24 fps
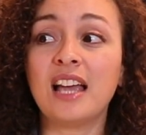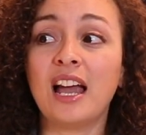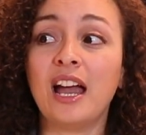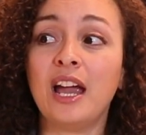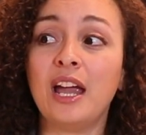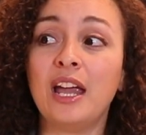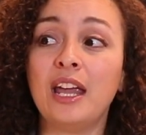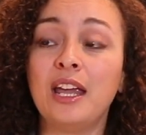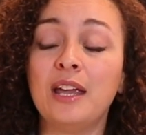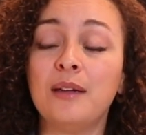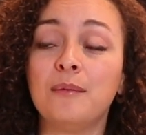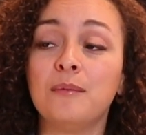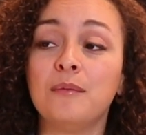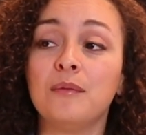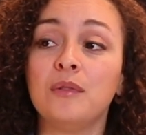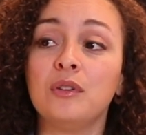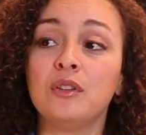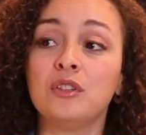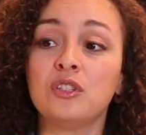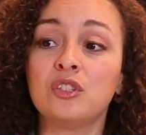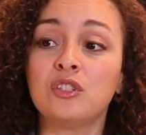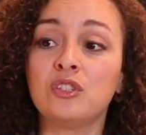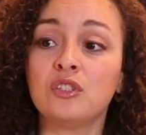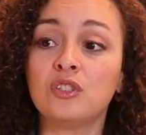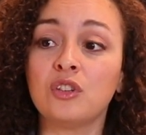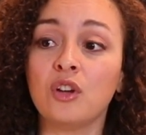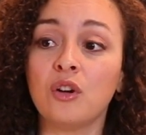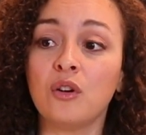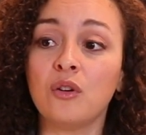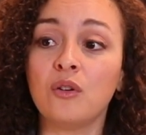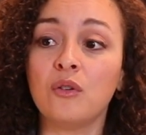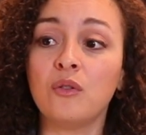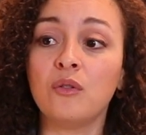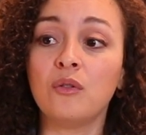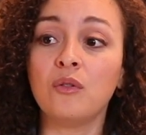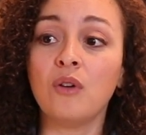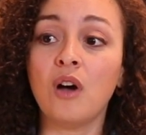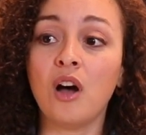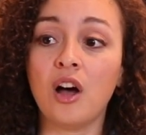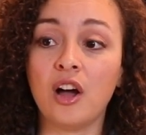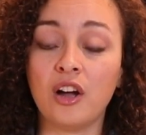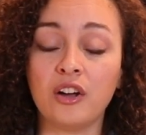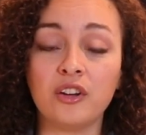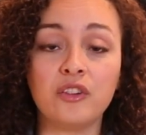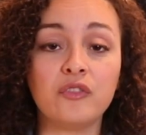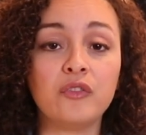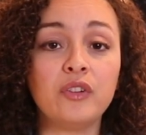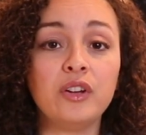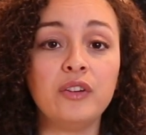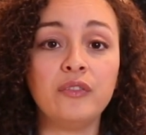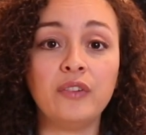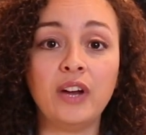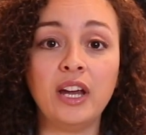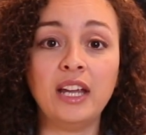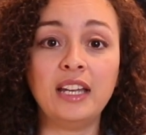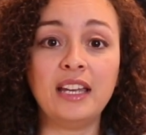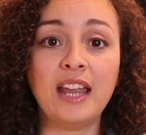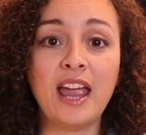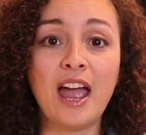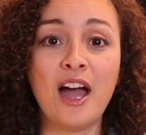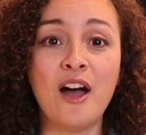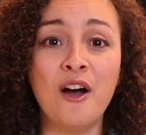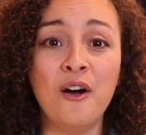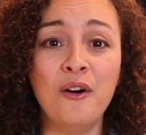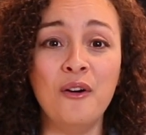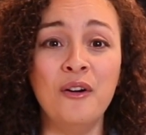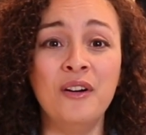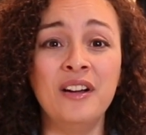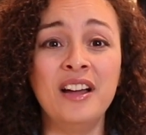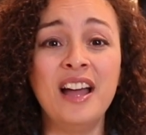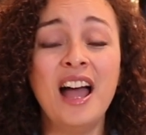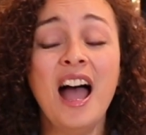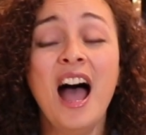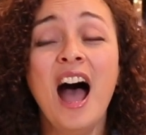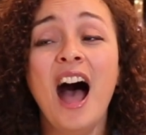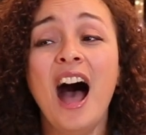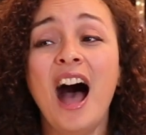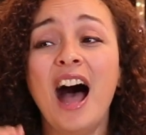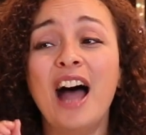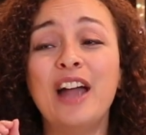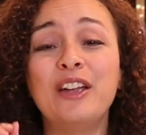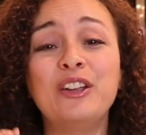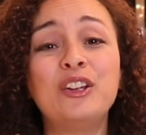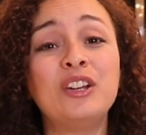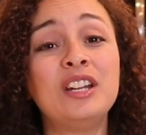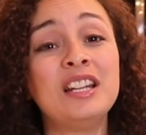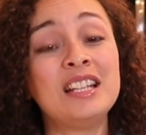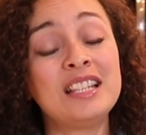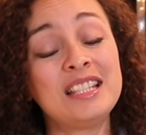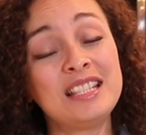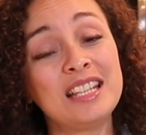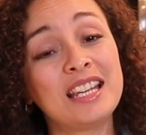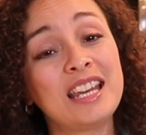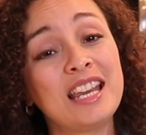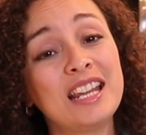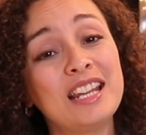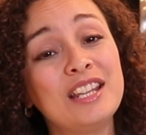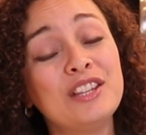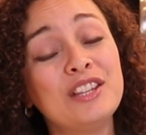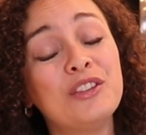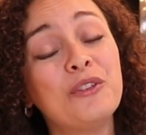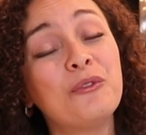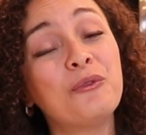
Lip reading: I am so hungry right now, I'm gonna stick it in the